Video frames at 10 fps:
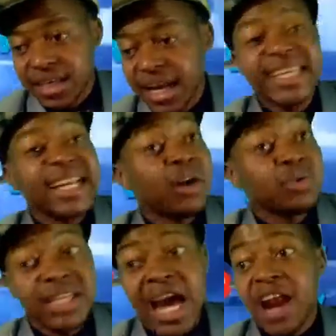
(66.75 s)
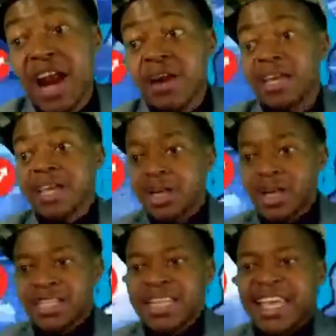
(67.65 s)
It
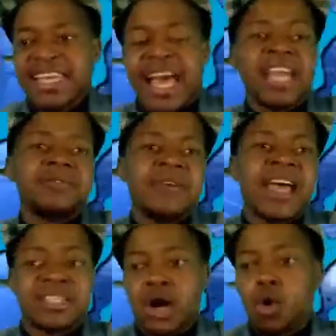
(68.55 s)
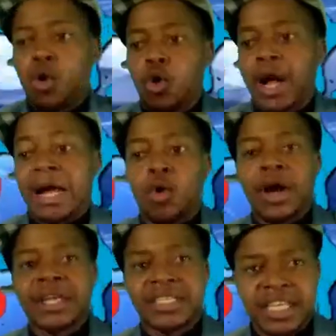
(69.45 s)
was like an advice or
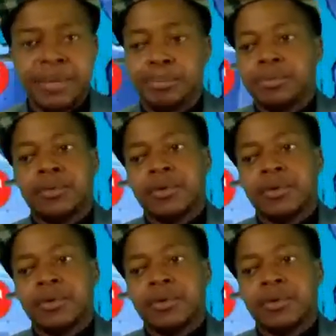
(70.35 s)
a tip